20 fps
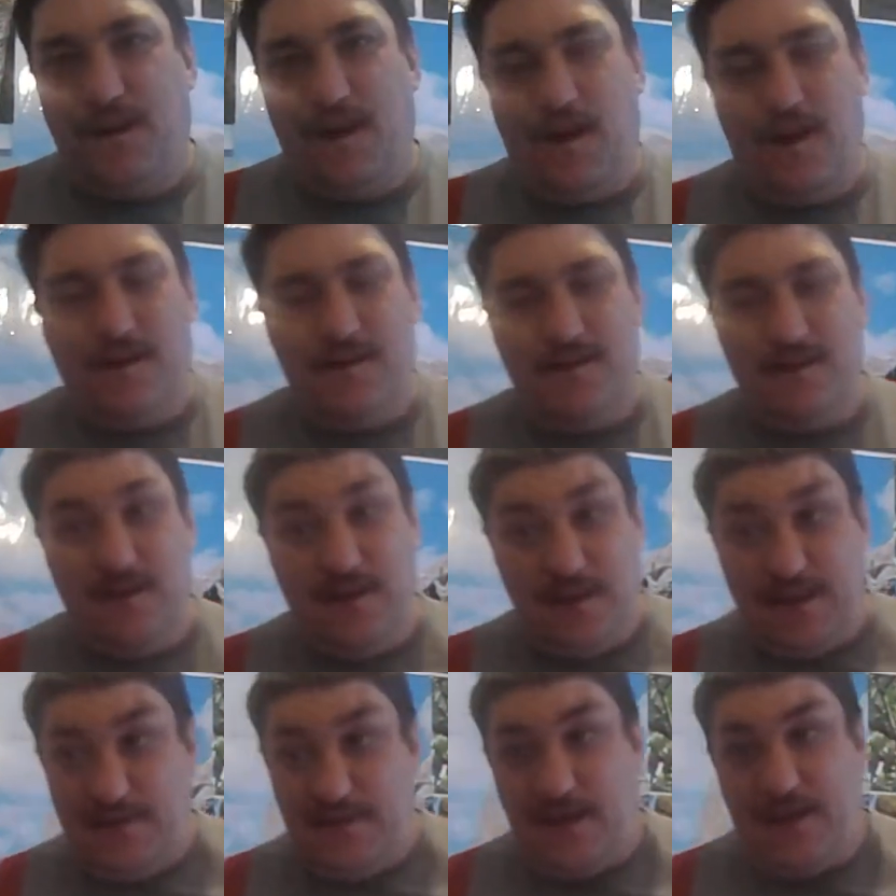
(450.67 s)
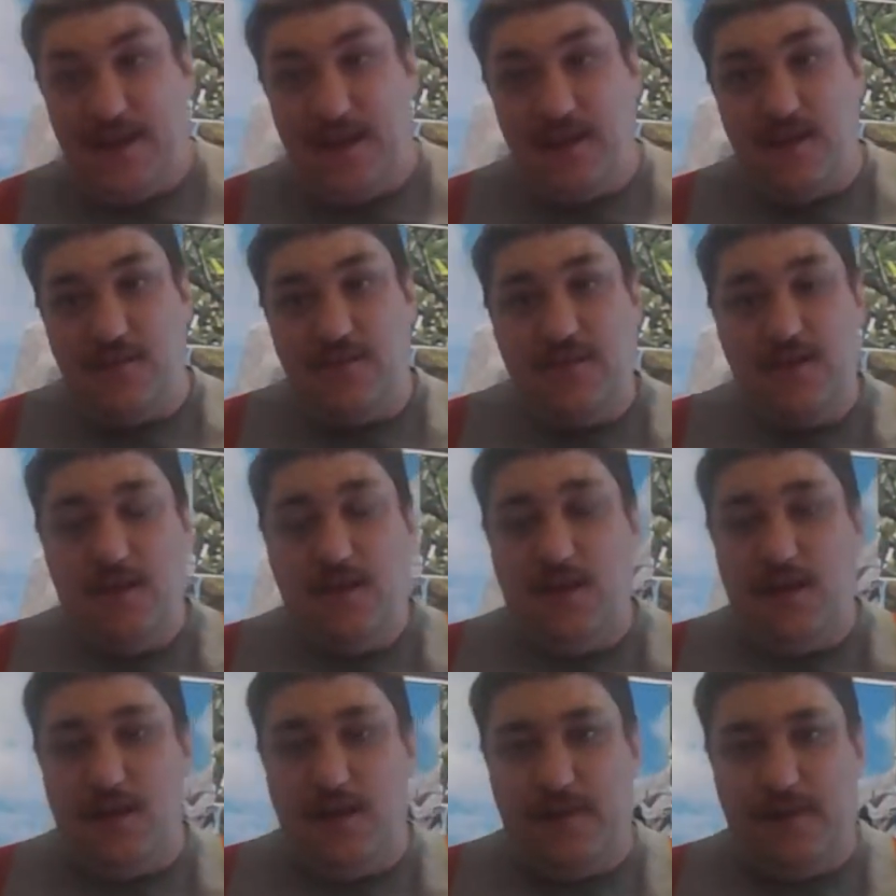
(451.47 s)
And they get you
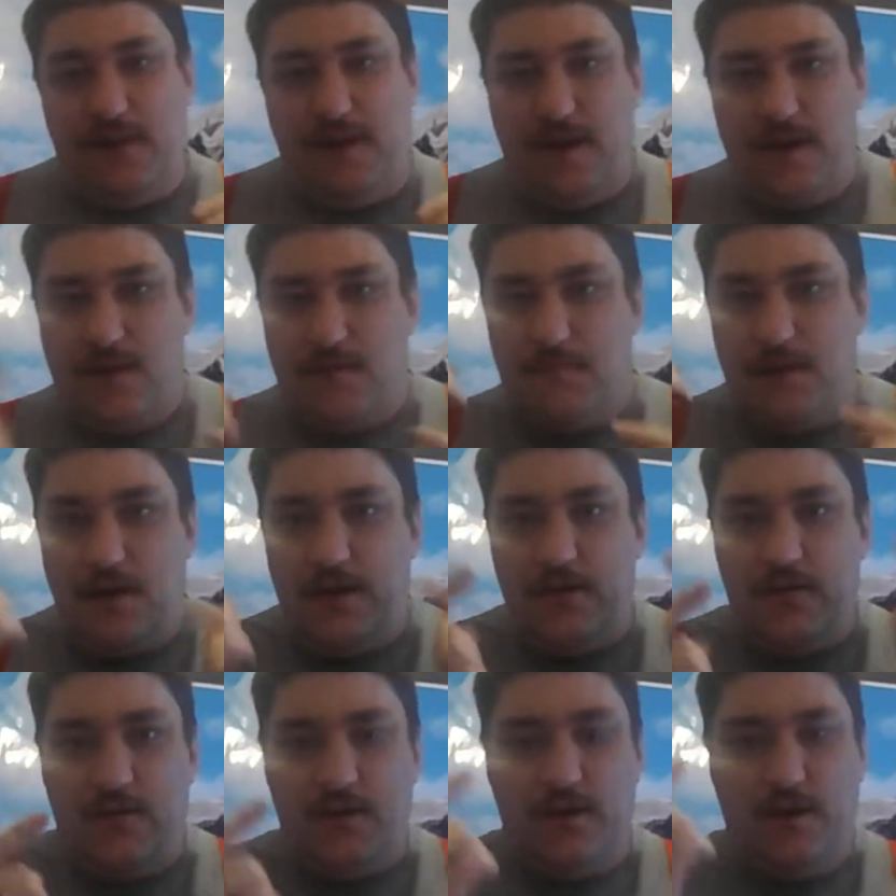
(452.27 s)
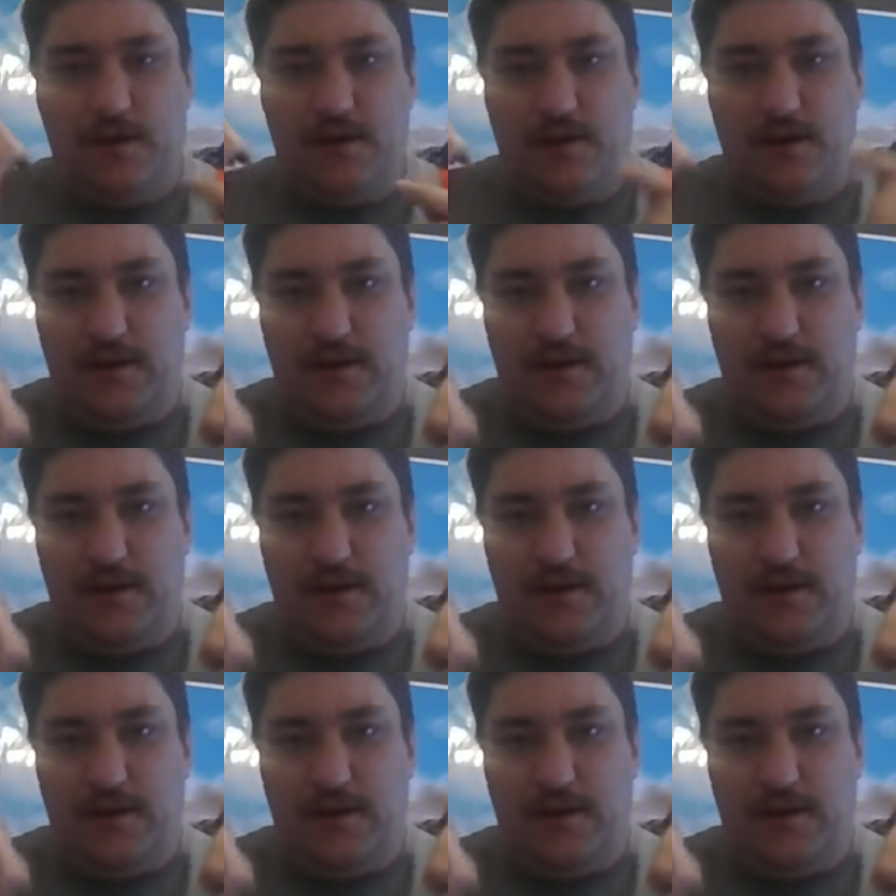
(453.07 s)
thinking, and they get your mind working,